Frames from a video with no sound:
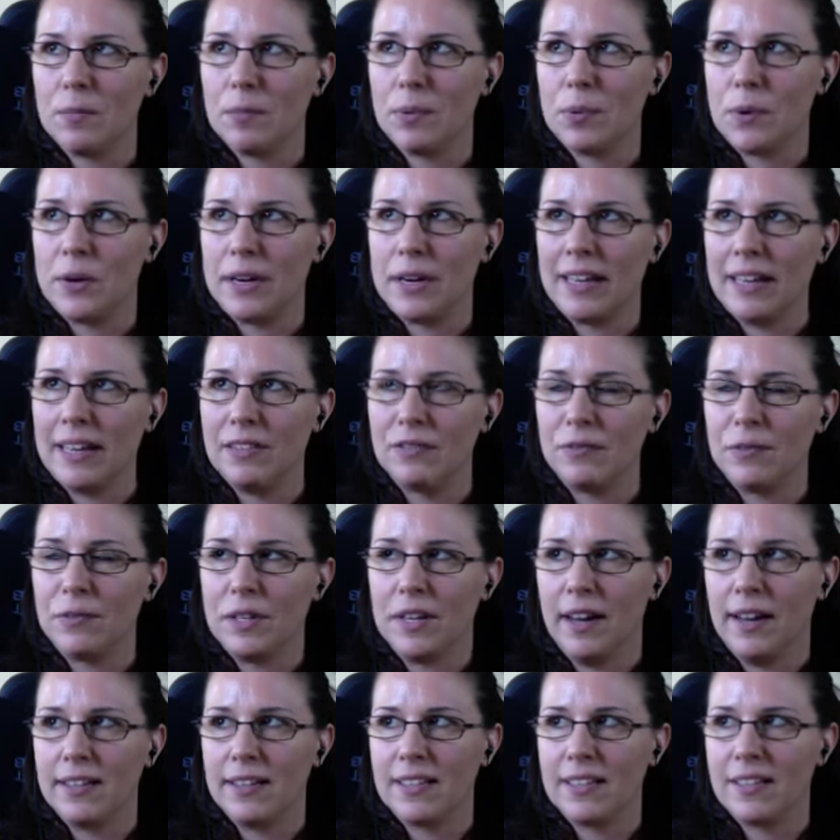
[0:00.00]
point, if we
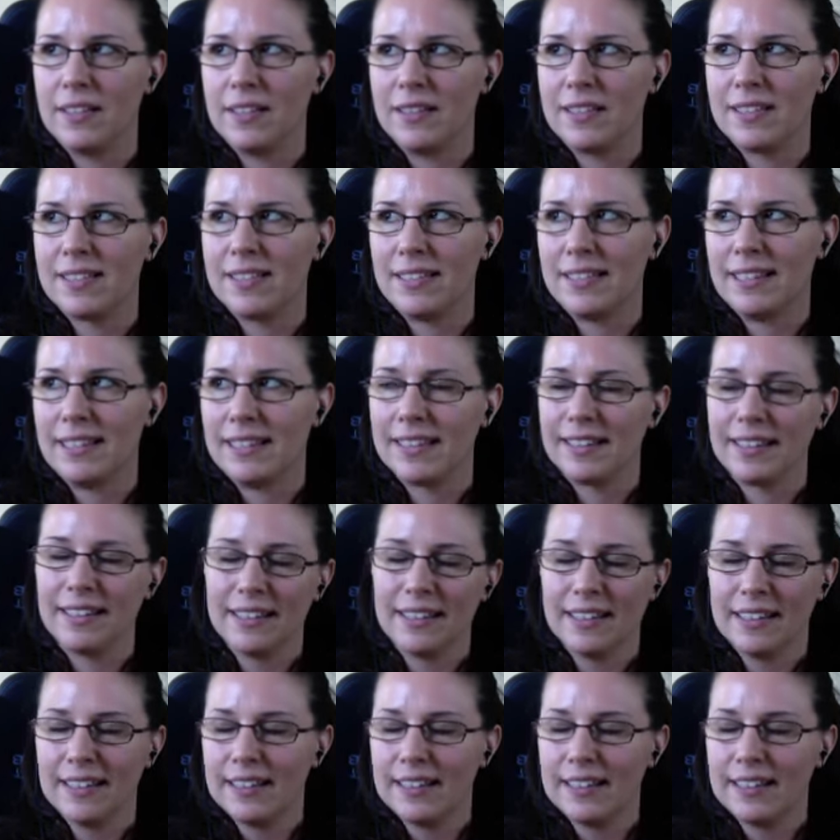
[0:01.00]
got to this like